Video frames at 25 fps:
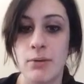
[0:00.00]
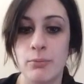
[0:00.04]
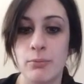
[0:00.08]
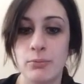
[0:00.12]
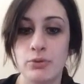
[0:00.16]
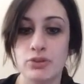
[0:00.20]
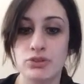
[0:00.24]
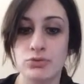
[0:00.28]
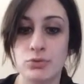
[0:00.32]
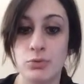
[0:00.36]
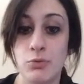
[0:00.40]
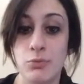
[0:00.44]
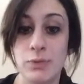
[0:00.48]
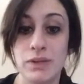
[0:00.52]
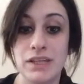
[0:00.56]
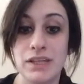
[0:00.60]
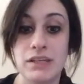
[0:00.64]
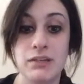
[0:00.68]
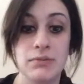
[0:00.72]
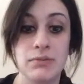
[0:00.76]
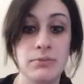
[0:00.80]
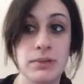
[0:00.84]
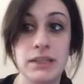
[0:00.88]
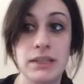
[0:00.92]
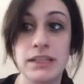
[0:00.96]
which will be
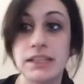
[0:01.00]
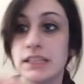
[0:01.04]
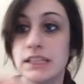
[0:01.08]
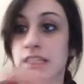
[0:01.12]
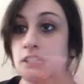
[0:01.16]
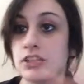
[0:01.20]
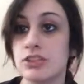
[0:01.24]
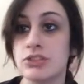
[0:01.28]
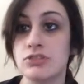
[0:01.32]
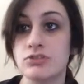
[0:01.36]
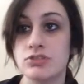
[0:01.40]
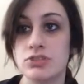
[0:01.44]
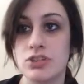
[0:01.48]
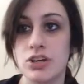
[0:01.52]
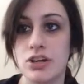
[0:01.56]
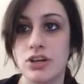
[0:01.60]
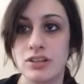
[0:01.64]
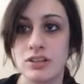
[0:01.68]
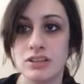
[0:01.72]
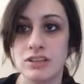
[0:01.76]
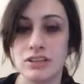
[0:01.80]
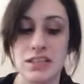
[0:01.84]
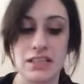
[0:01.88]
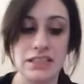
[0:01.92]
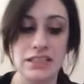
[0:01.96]
completely new
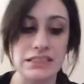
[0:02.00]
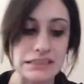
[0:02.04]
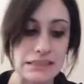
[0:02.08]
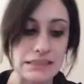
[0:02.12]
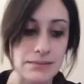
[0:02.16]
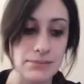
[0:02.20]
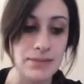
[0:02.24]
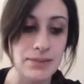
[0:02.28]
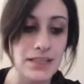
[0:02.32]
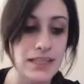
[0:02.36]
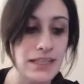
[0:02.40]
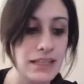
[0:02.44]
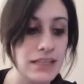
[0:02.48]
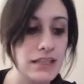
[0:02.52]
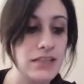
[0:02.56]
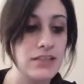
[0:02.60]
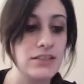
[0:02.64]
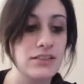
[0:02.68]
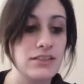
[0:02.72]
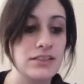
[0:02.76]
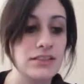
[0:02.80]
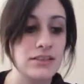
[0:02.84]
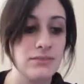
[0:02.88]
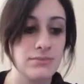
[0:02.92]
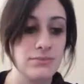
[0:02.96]
songs. On this EP
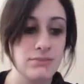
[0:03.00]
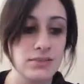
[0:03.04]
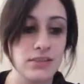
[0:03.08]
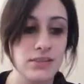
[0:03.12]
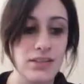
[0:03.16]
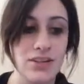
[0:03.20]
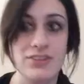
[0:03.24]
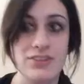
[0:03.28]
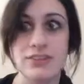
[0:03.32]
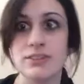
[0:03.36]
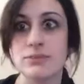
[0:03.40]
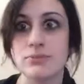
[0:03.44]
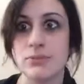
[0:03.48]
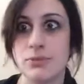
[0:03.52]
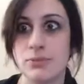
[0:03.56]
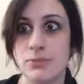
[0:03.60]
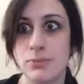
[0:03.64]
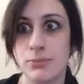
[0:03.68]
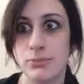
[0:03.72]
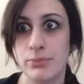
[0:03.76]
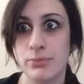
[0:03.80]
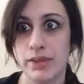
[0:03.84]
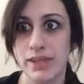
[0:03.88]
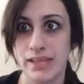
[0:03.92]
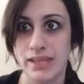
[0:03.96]
there's some songs that we've
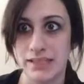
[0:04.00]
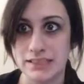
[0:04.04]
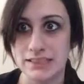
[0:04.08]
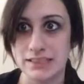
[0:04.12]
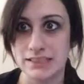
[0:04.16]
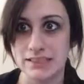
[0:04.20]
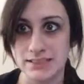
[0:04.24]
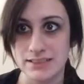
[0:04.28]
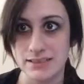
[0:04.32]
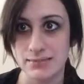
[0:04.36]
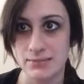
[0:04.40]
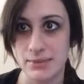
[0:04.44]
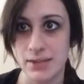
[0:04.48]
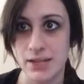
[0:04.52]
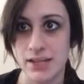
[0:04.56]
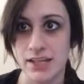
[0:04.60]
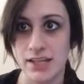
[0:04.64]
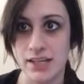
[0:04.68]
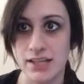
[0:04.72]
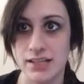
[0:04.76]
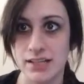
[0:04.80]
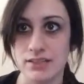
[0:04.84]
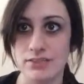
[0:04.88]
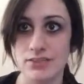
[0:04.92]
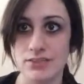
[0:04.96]
been playing since the
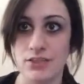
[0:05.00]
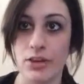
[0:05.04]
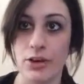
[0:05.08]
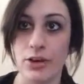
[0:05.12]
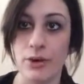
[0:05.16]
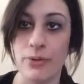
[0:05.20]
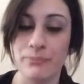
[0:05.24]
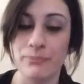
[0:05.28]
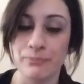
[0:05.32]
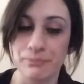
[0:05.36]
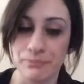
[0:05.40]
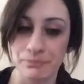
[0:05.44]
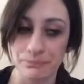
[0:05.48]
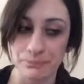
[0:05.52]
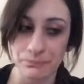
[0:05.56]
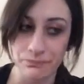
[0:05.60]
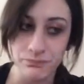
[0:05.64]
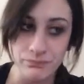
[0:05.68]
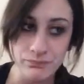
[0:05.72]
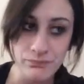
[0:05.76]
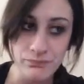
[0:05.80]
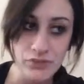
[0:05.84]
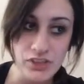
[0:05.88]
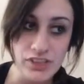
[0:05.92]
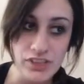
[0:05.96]
beginning, so
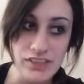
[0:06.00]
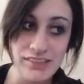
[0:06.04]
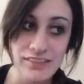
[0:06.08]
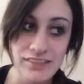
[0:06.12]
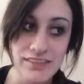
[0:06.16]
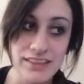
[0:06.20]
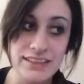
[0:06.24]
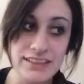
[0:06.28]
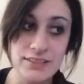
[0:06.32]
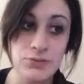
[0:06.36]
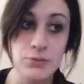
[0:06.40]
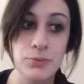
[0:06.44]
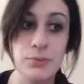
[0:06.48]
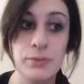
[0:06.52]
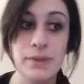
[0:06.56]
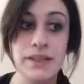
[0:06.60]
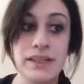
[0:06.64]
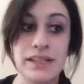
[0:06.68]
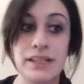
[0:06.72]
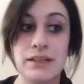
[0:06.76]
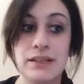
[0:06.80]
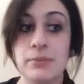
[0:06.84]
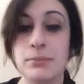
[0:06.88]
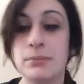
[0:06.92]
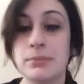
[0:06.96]
this will
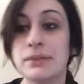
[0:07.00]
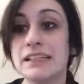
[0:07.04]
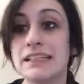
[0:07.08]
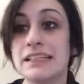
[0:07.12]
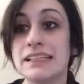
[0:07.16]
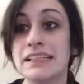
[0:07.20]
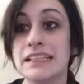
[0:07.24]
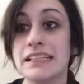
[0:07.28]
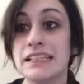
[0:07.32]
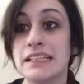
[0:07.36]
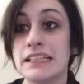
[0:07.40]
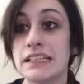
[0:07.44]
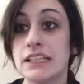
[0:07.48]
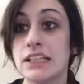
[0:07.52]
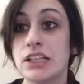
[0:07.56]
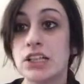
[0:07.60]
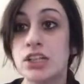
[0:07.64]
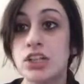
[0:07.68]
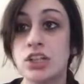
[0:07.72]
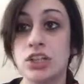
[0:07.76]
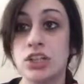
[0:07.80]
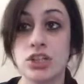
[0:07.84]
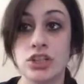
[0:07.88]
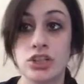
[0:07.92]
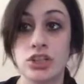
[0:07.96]
be completely
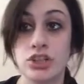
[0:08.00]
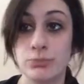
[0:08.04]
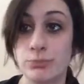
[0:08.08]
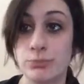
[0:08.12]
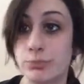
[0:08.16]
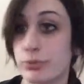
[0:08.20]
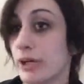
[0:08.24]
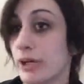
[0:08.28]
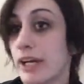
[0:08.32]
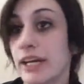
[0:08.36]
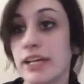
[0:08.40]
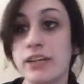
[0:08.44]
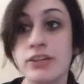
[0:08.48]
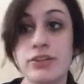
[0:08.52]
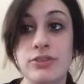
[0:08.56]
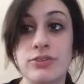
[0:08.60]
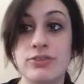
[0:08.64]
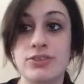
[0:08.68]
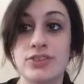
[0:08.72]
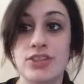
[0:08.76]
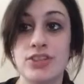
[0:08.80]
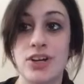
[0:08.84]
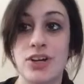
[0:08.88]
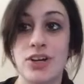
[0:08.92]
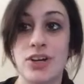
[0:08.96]
brand new
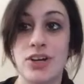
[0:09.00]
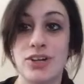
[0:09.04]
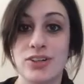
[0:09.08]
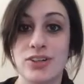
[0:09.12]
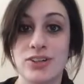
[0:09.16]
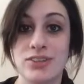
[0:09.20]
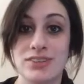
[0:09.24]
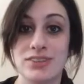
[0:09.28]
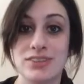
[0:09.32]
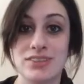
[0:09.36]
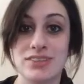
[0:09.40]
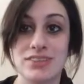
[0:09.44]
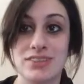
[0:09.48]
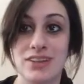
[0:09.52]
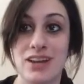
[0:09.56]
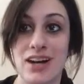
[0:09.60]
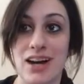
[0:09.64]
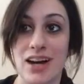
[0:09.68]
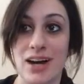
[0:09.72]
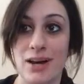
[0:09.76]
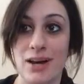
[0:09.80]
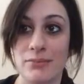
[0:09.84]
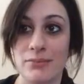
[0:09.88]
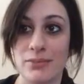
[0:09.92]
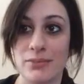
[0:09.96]
songs.
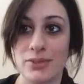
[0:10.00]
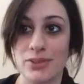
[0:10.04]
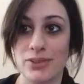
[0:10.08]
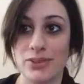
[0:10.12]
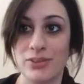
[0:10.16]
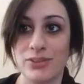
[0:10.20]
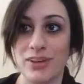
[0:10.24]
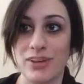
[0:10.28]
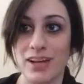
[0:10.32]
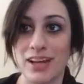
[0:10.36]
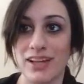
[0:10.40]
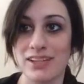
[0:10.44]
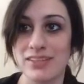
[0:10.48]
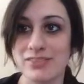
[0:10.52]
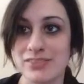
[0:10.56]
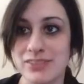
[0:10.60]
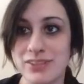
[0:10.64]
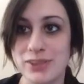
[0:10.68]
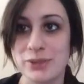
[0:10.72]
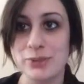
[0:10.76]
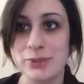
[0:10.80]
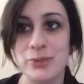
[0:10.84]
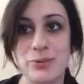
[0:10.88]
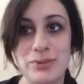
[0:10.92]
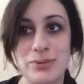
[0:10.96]
You'll kind of
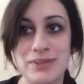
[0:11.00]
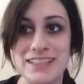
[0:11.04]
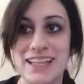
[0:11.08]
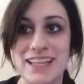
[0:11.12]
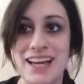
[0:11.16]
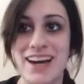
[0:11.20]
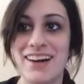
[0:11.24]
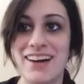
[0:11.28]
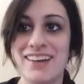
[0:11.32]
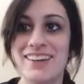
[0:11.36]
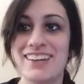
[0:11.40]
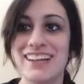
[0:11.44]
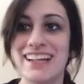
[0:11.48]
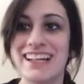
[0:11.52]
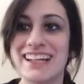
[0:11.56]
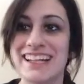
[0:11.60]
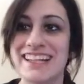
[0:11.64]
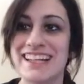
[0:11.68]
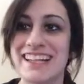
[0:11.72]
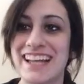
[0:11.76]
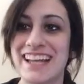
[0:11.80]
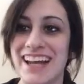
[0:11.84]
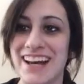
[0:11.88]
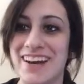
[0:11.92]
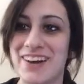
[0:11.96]
hear what we sound
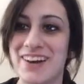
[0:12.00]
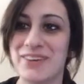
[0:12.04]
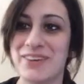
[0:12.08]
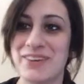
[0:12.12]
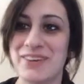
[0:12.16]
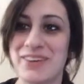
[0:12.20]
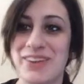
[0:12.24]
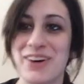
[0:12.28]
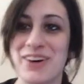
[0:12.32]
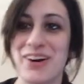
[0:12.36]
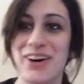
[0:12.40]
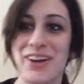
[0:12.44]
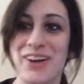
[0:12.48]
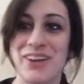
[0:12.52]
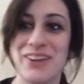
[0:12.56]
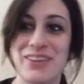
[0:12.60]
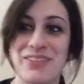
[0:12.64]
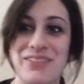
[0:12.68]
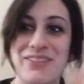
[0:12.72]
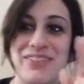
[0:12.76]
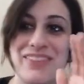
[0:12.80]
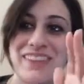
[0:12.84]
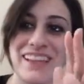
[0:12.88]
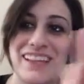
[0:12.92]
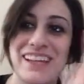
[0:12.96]
like now with all of
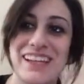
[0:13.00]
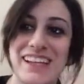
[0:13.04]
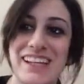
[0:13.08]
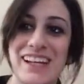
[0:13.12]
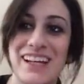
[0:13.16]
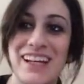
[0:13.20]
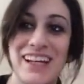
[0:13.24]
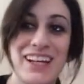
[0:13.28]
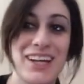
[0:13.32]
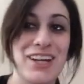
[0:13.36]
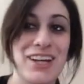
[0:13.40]
the